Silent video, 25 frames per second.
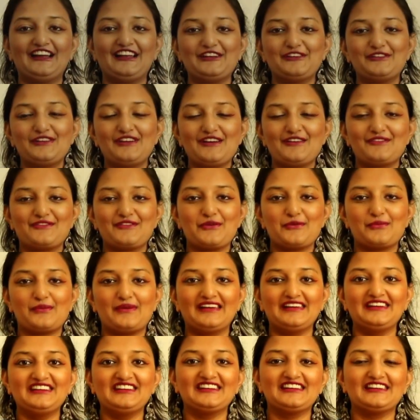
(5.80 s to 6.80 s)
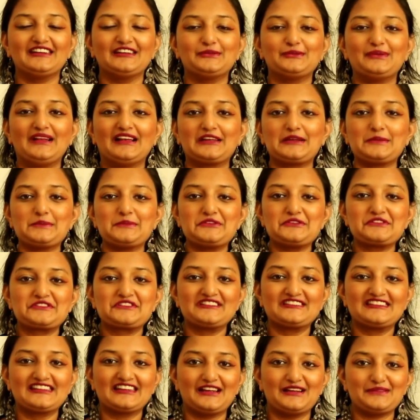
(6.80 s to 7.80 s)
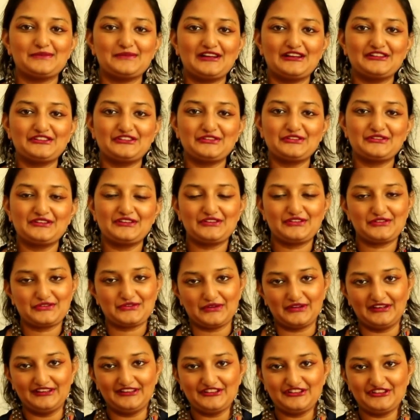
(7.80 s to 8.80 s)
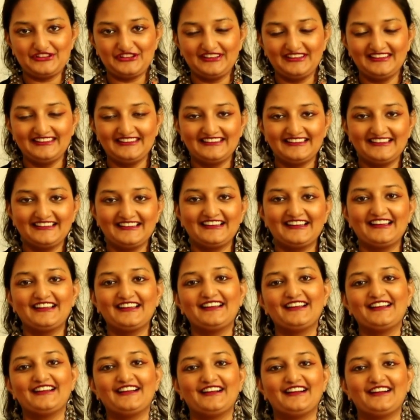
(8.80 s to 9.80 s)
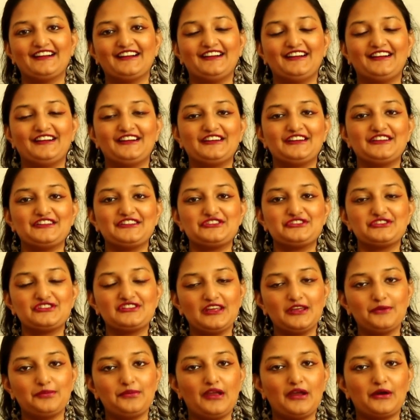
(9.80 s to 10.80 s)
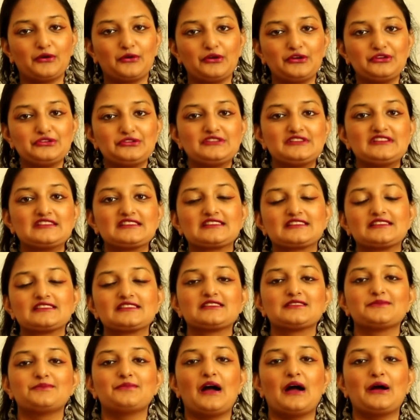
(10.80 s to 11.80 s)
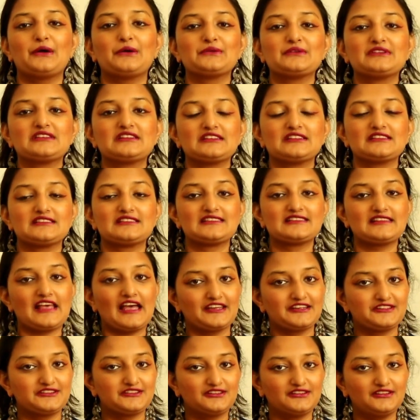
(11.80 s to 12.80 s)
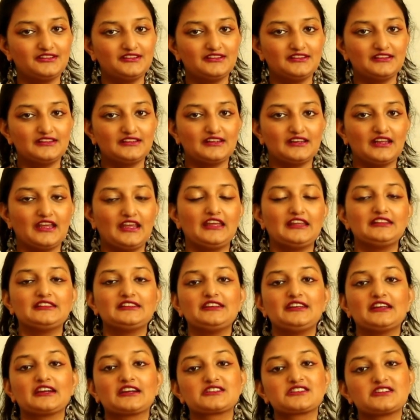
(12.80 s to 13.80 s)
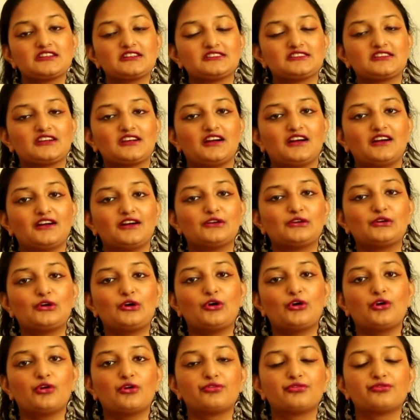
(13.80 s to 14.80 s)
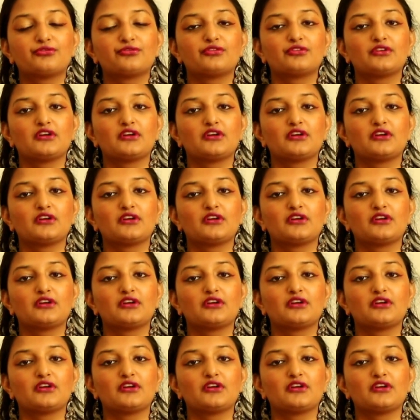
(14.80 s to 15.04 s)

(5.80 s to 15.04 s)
Hello everyone, welcome to Kritika Mathur Astrology. Today we are going to discuss about Saturn in the nakshatra of